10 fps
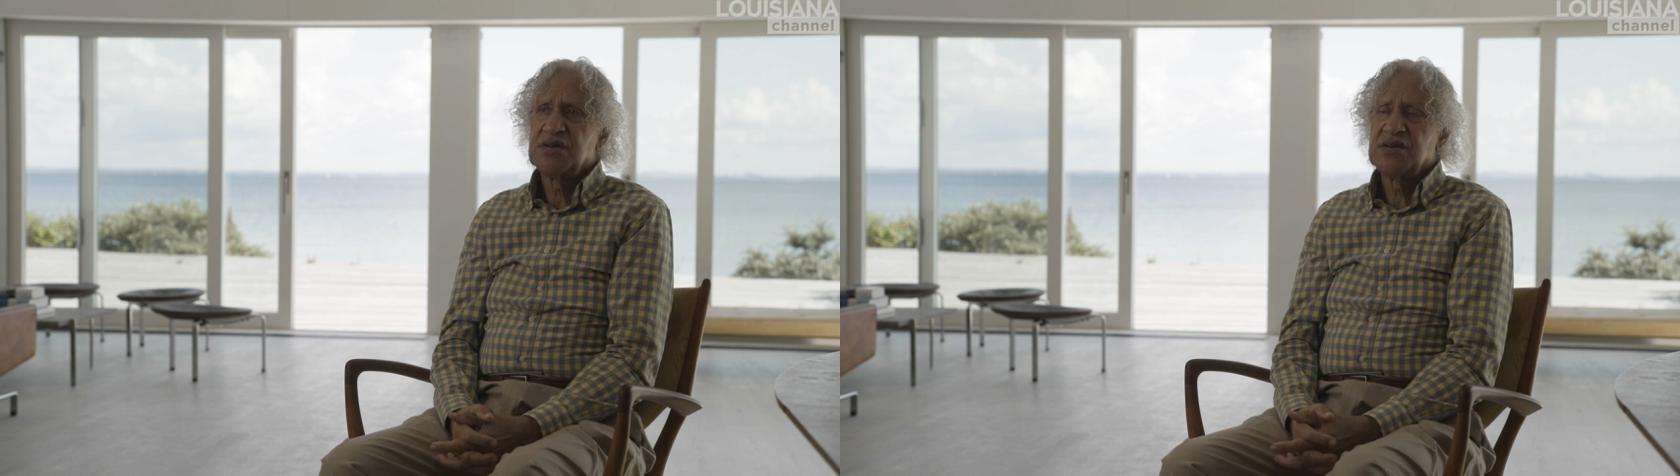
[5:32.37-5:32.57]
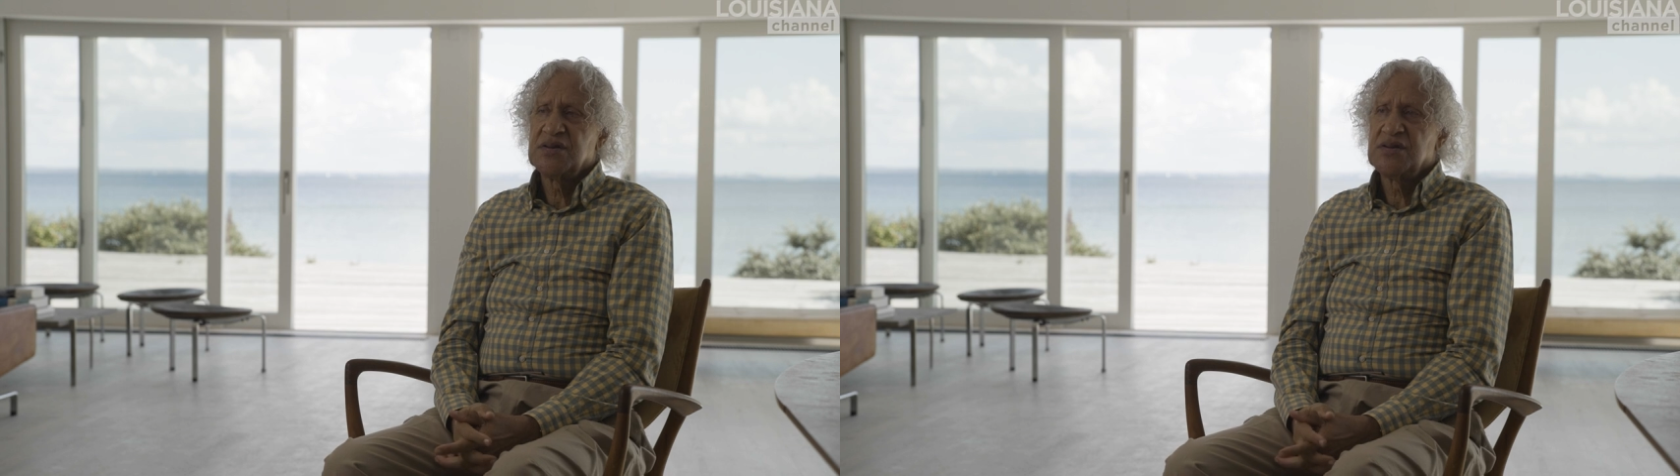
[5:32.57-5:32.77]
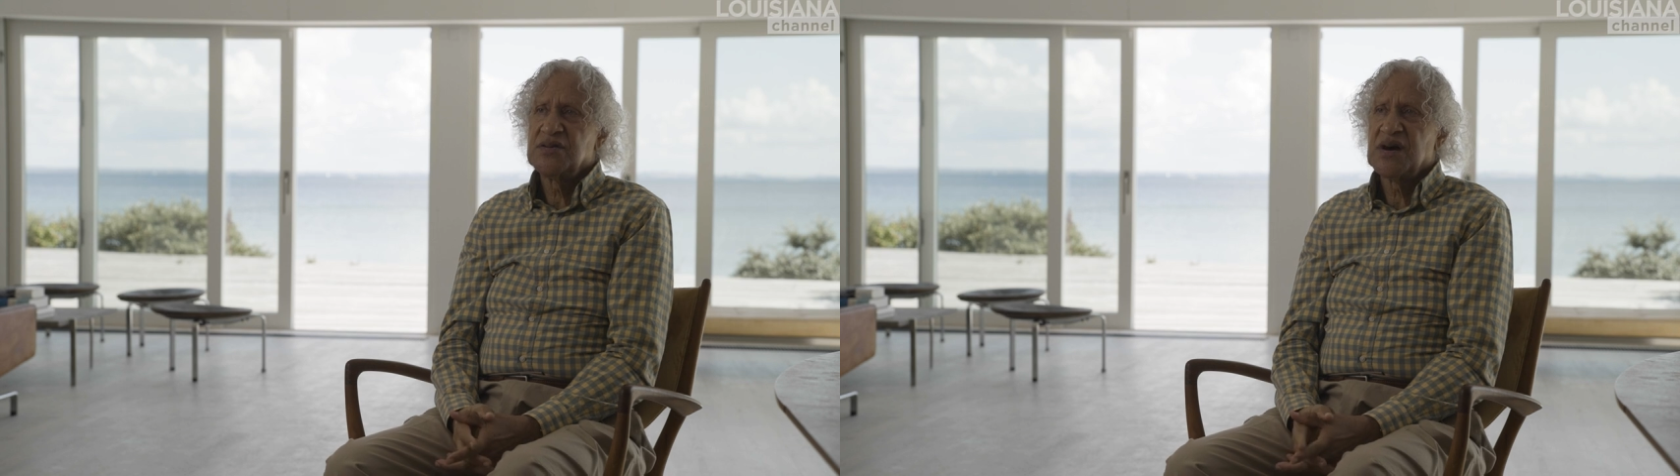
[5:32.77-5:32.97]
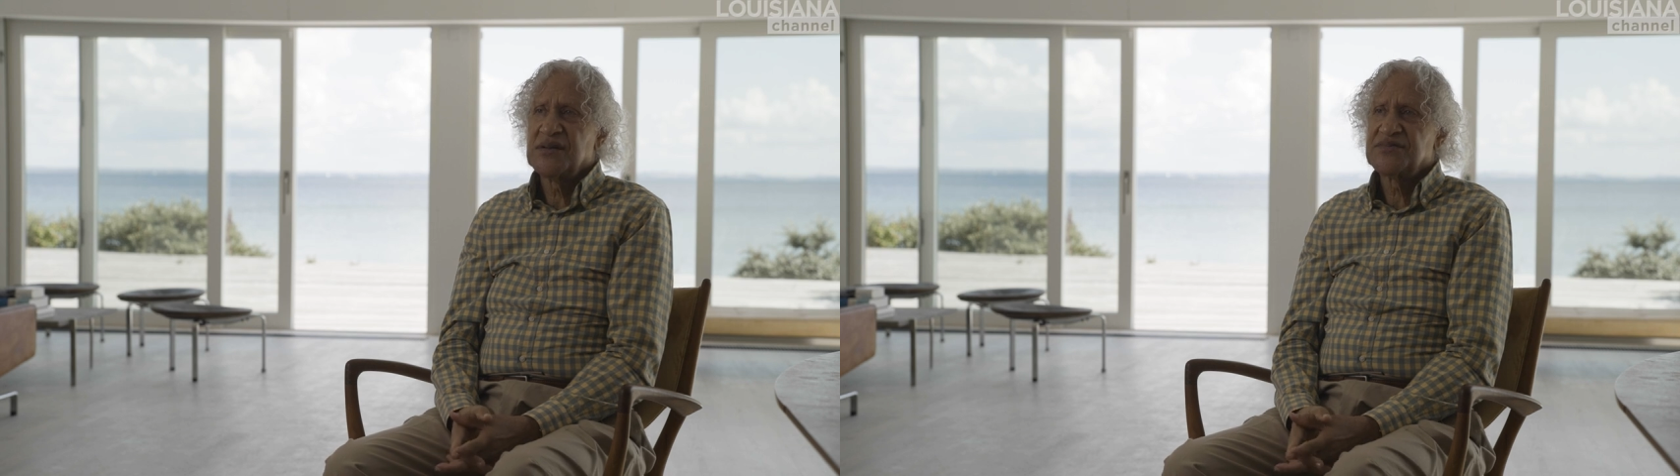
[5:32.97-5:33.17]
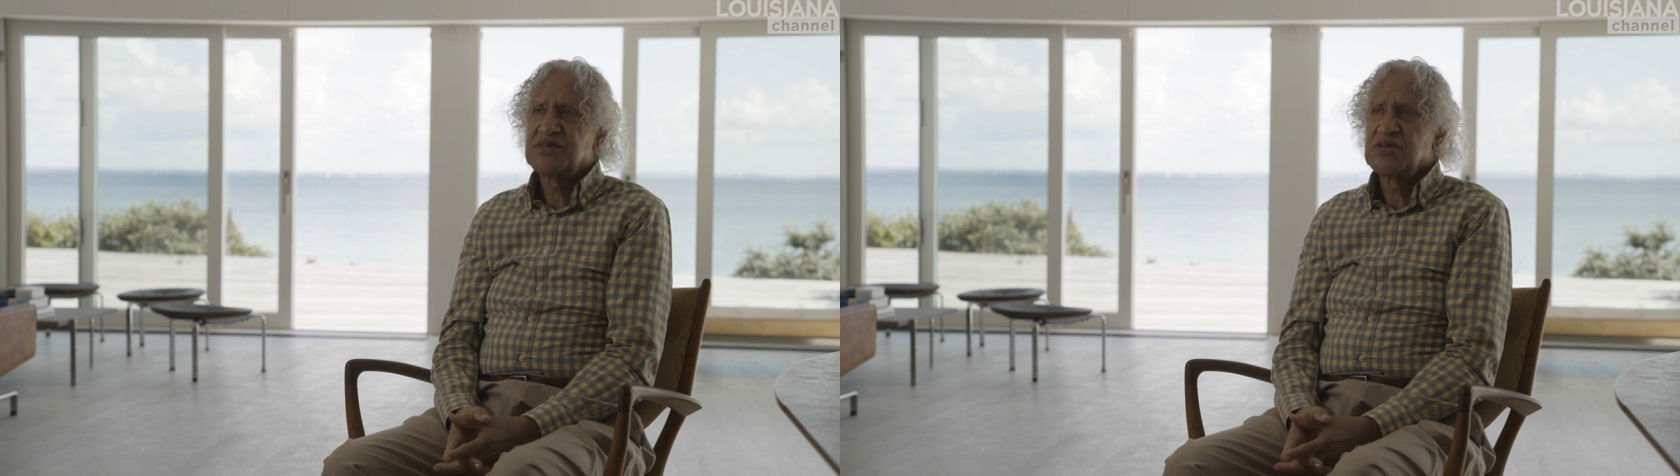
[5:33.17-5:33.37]
You, you
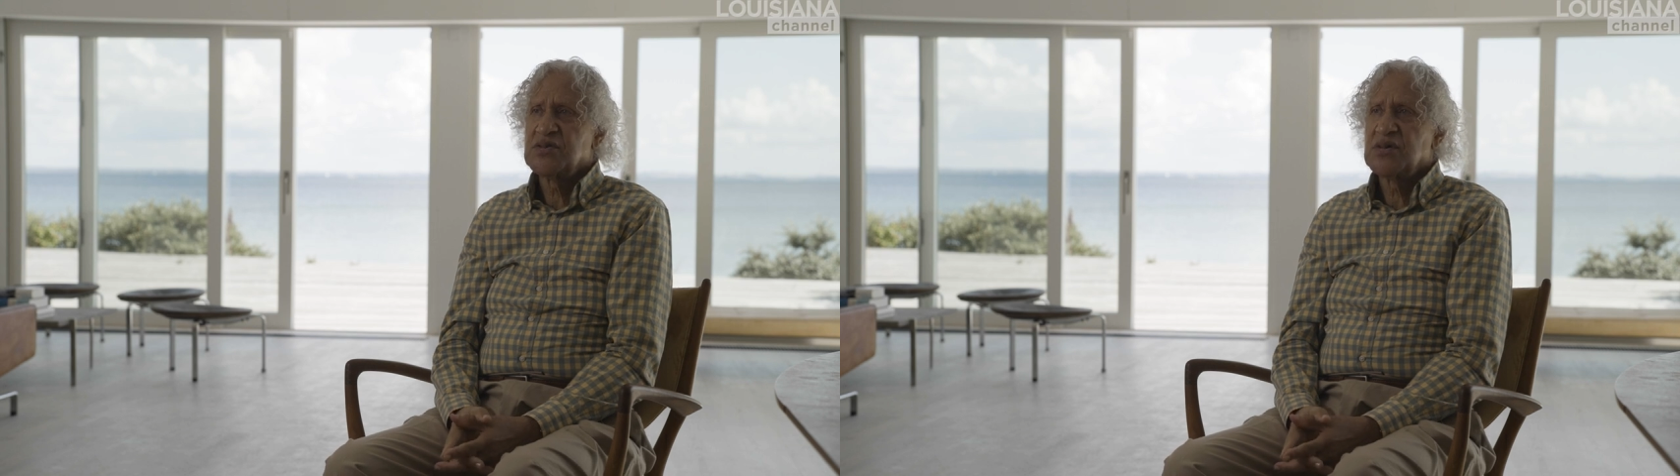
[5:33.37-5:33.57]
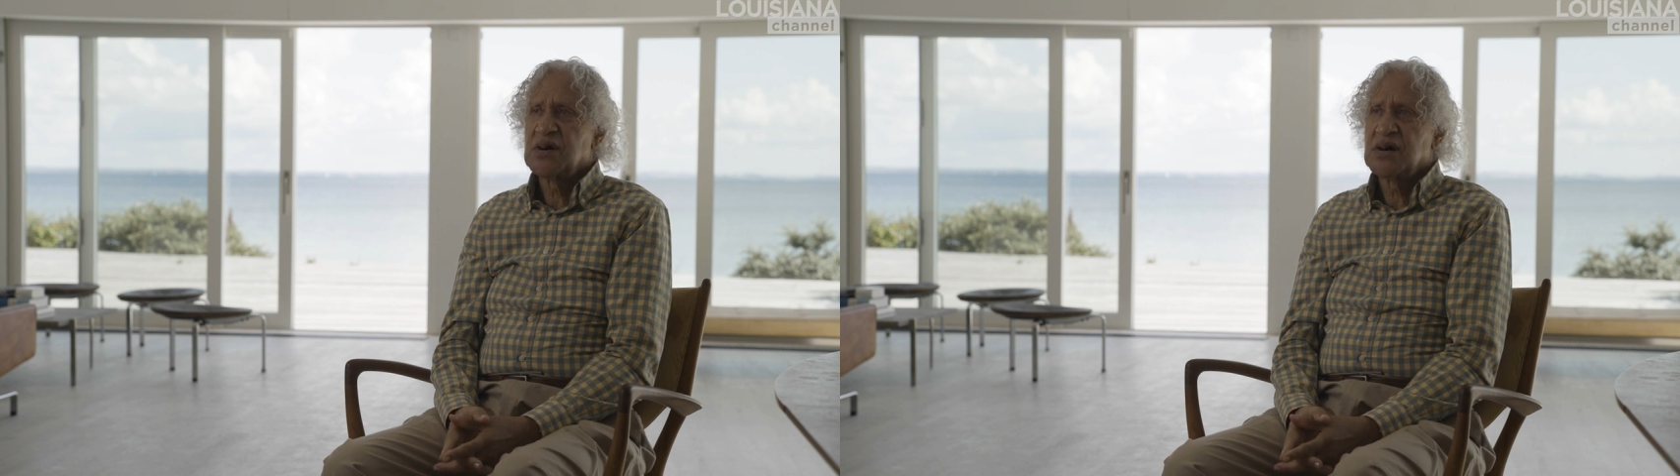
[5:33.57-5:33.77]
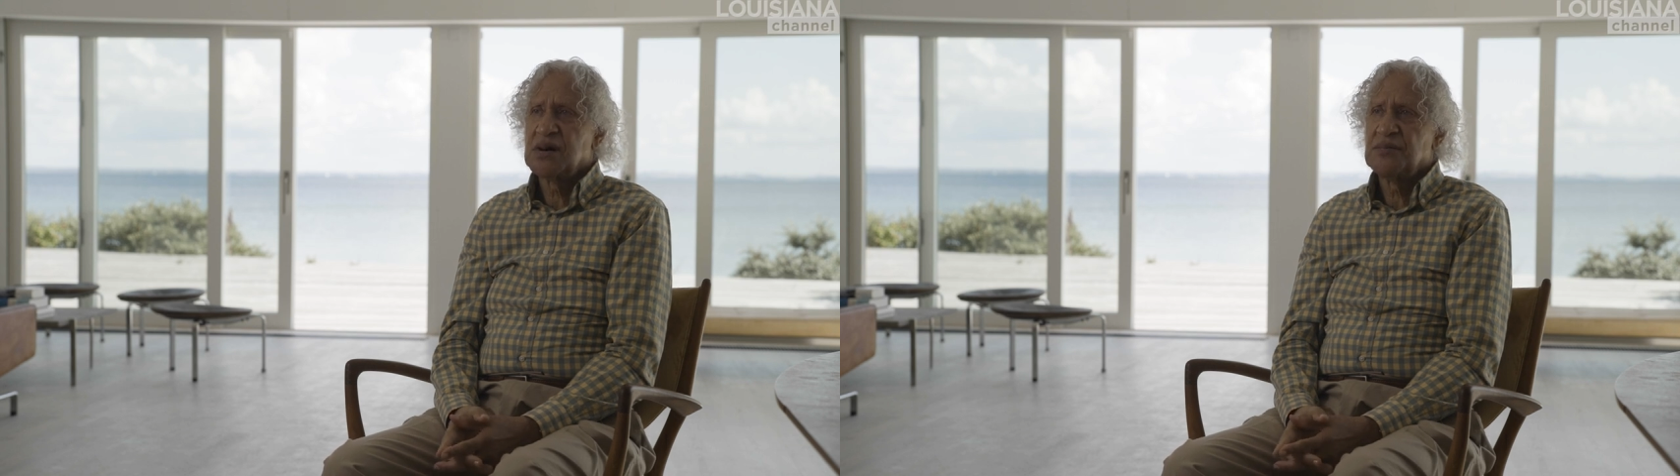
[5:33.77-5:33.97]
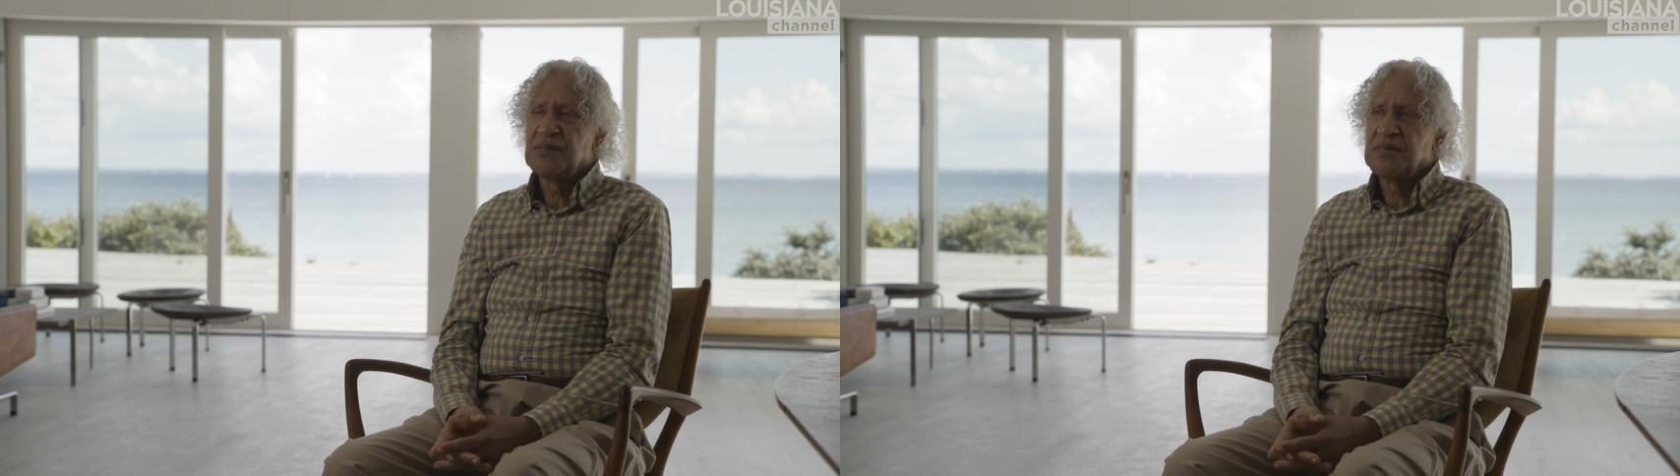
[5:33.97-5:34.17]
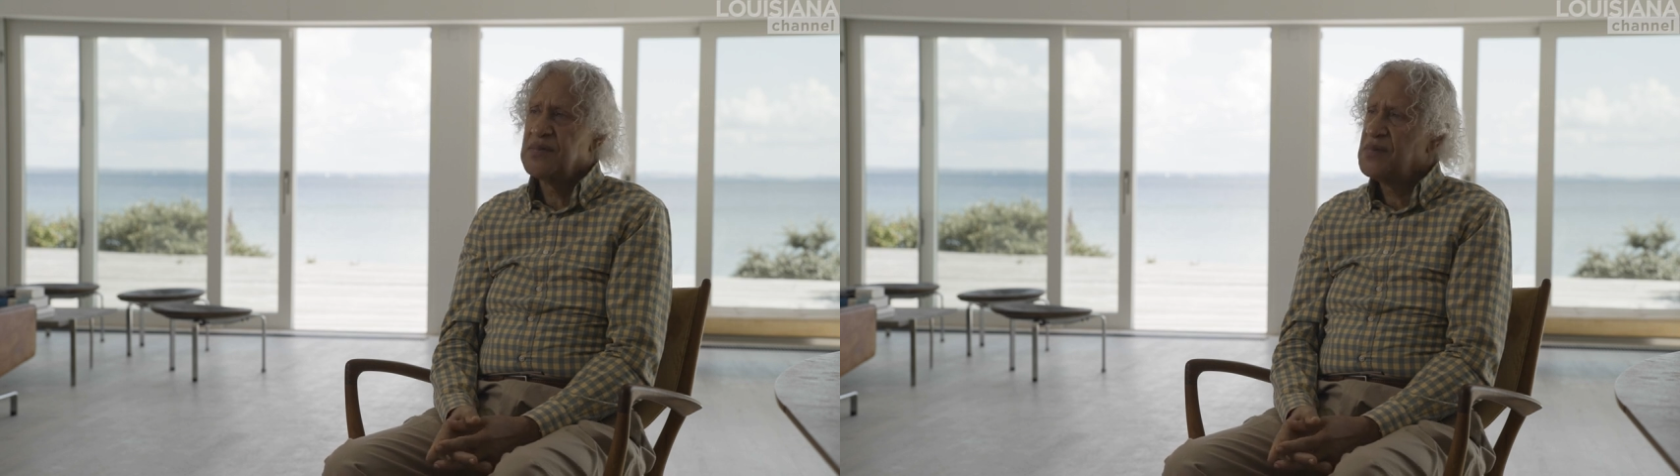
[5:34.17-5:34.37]
have to um,